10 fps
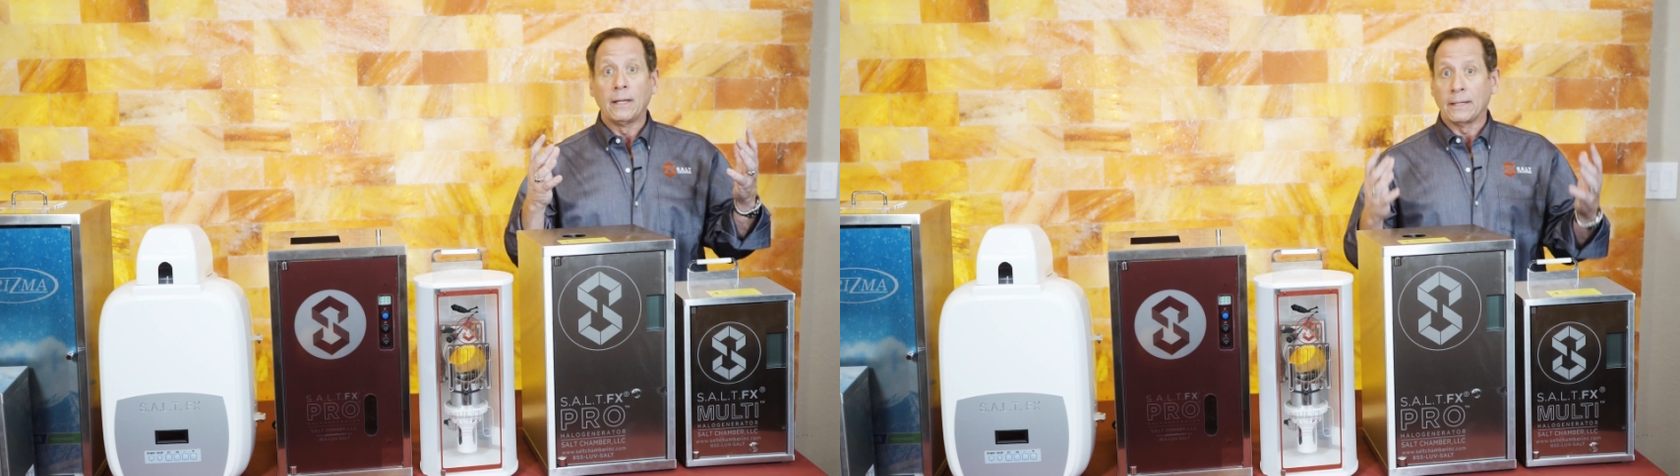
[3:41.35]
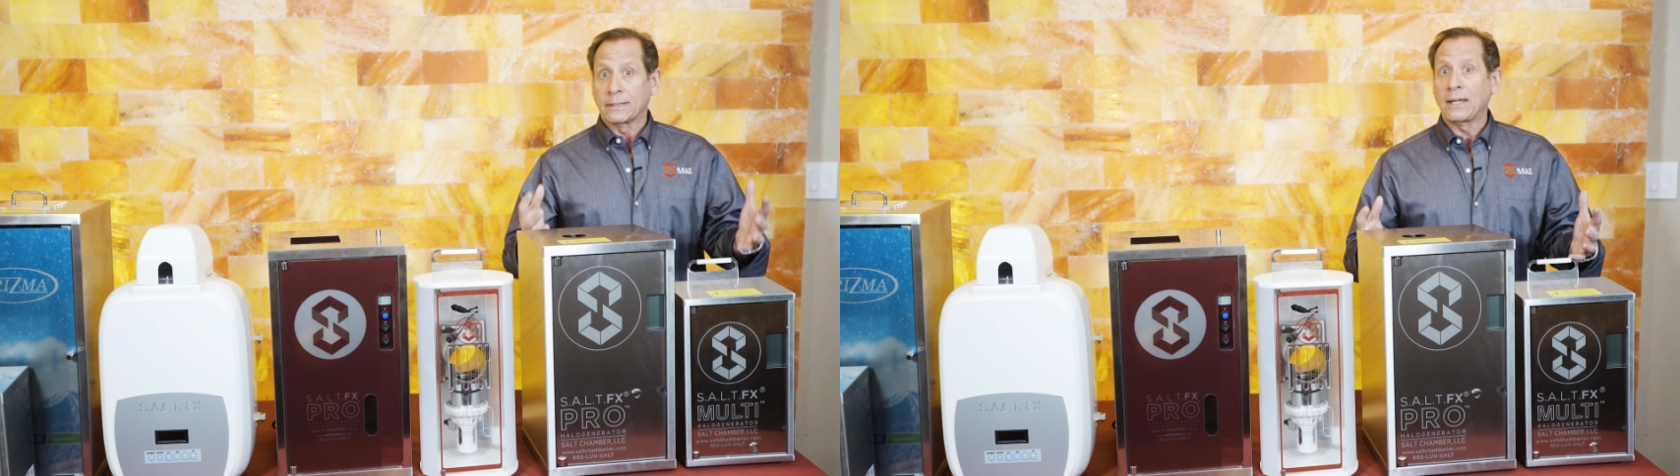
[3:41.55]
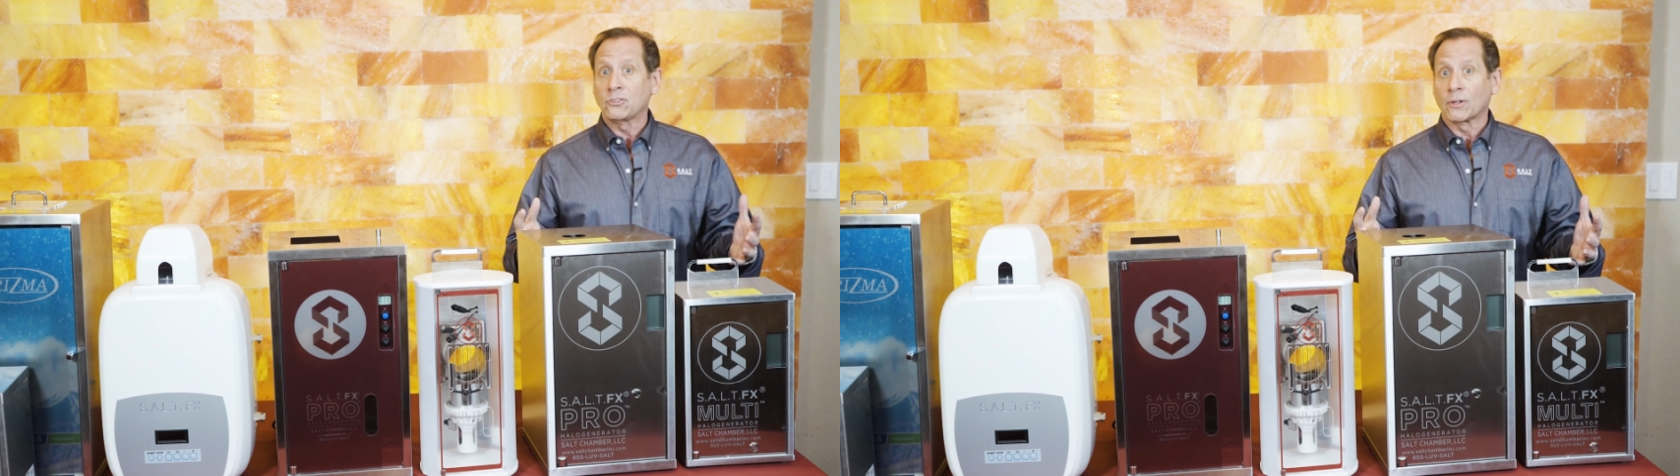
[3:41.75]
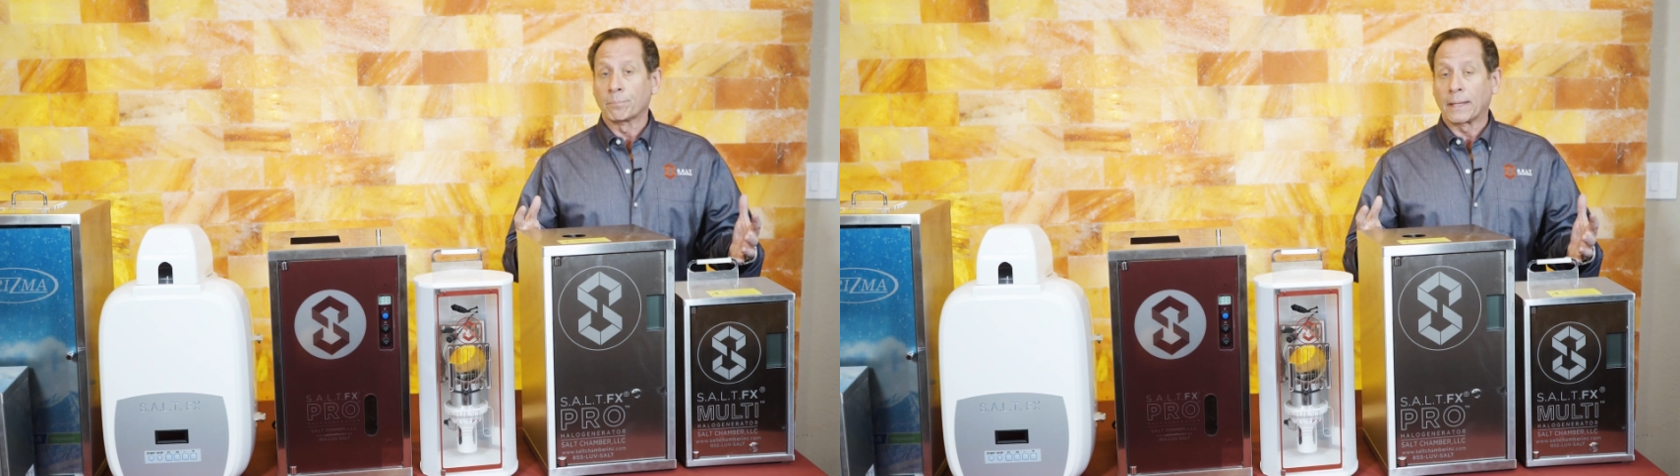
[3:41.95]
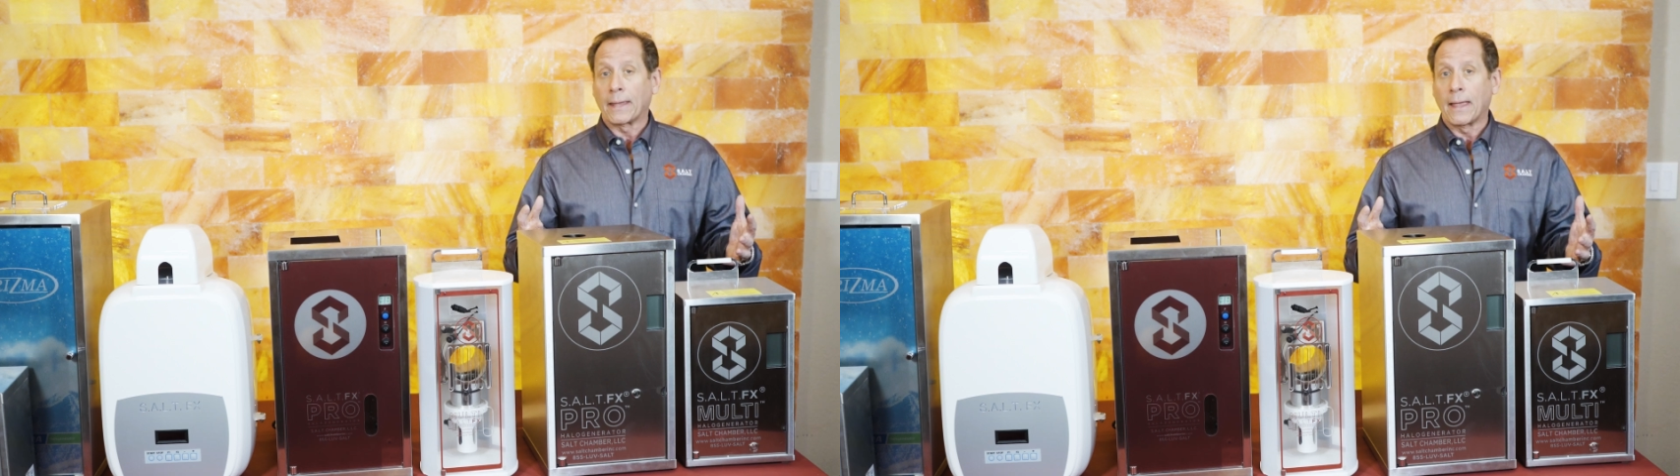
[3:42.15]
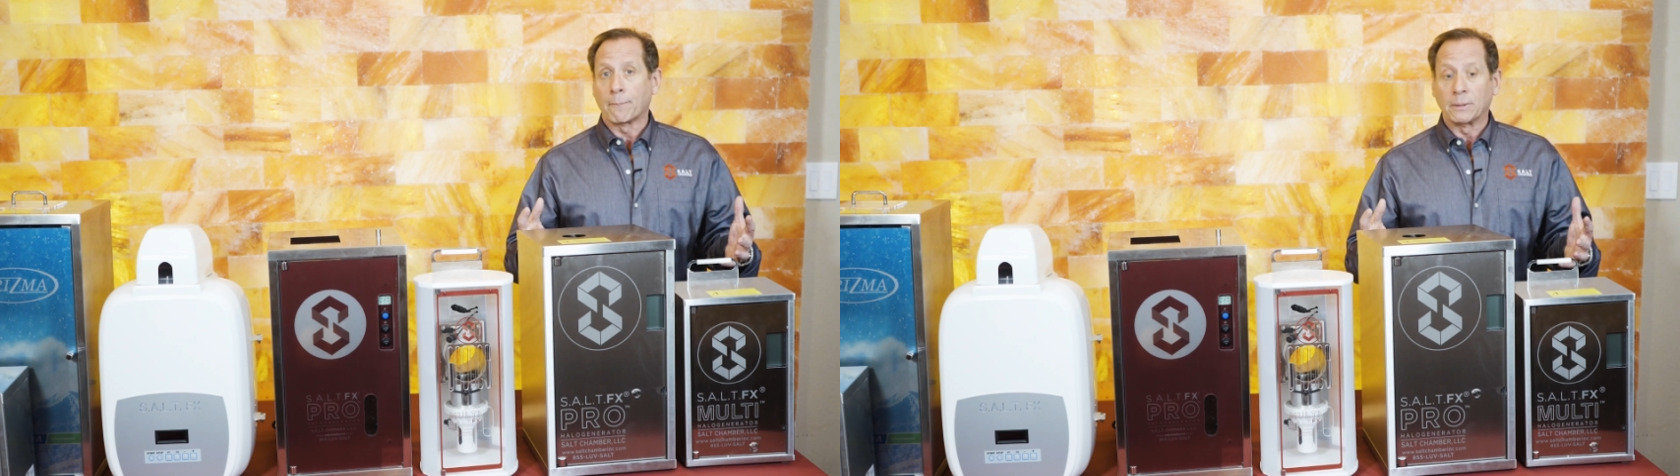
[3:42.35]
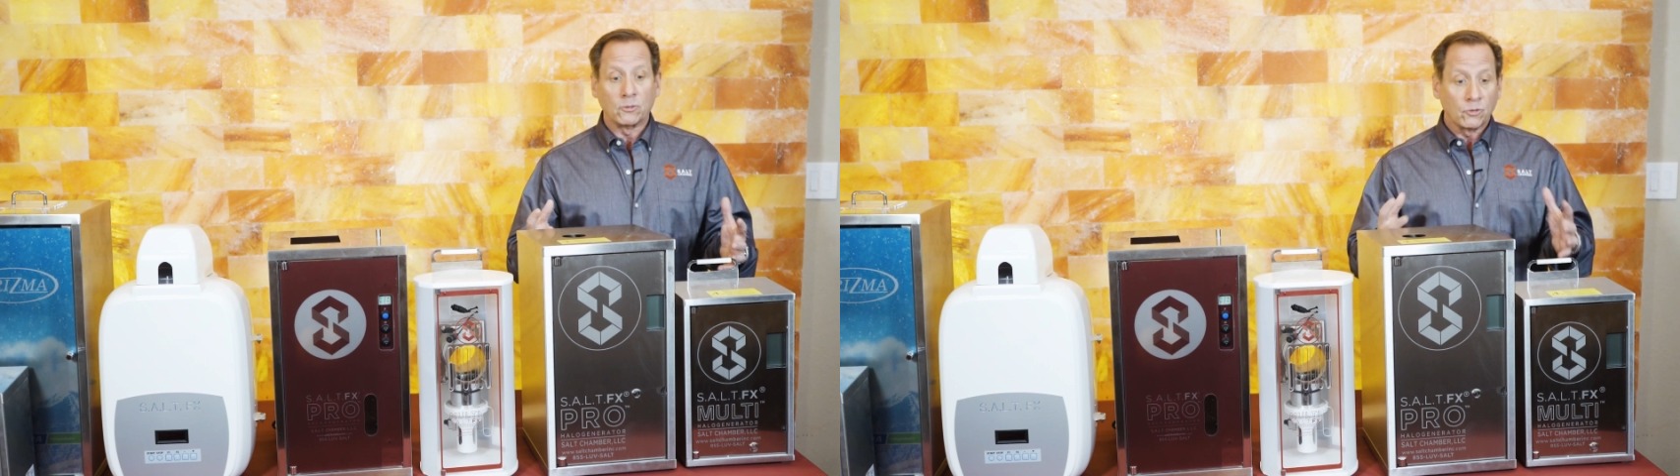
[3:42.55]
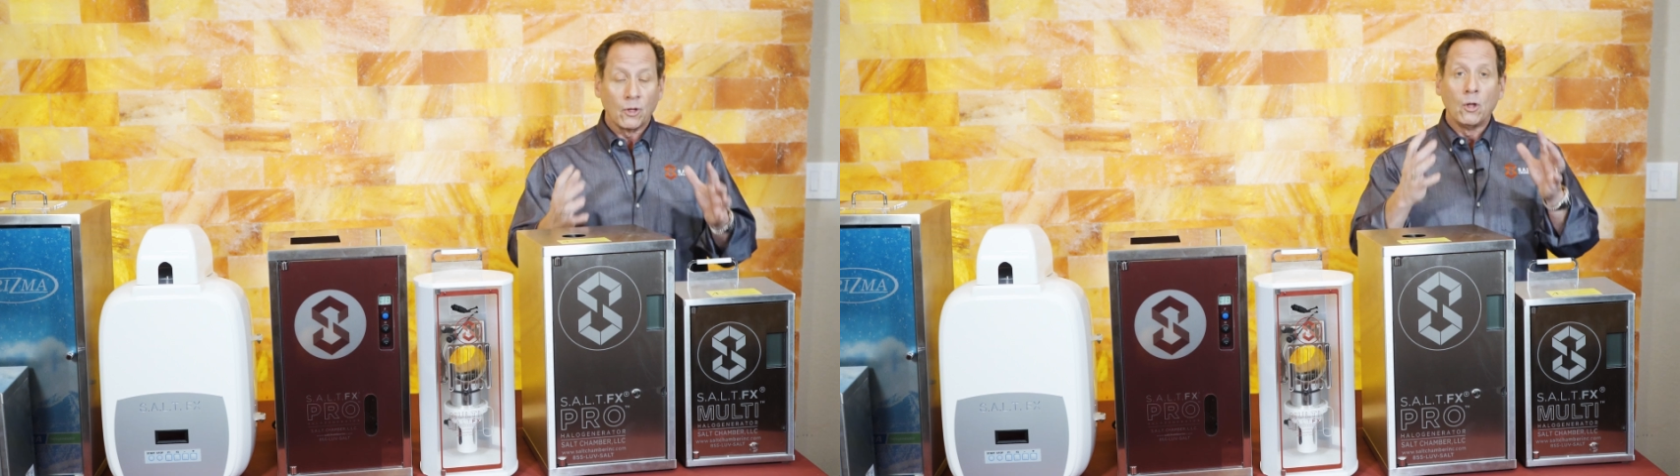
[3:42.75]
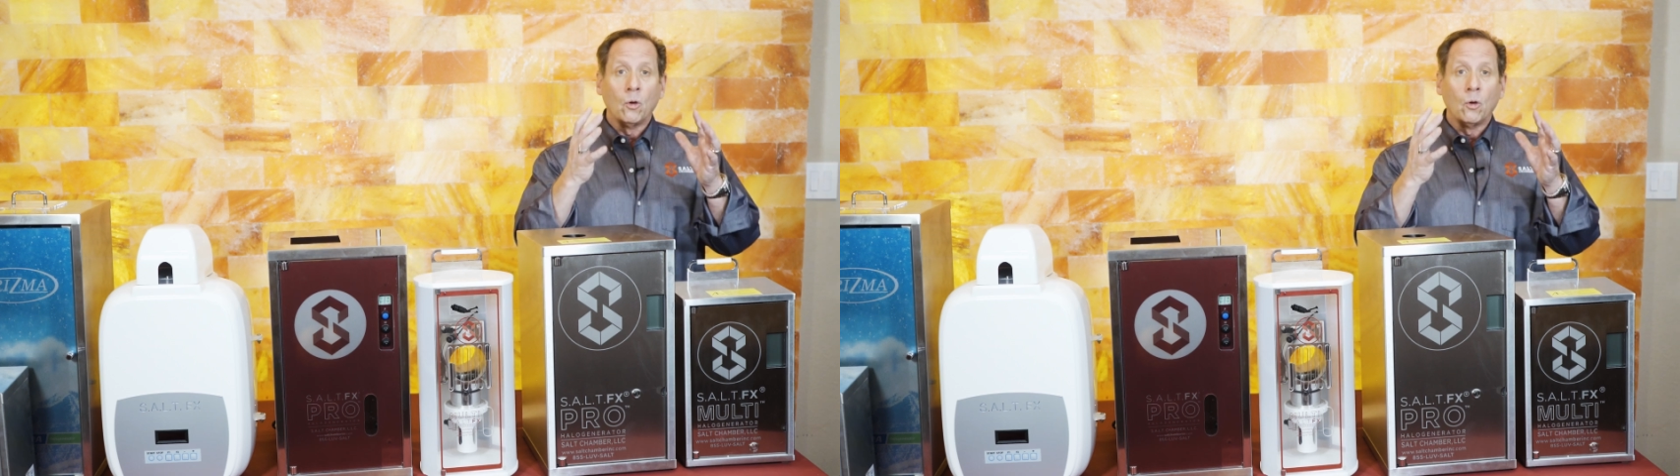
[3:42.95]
in case something happens,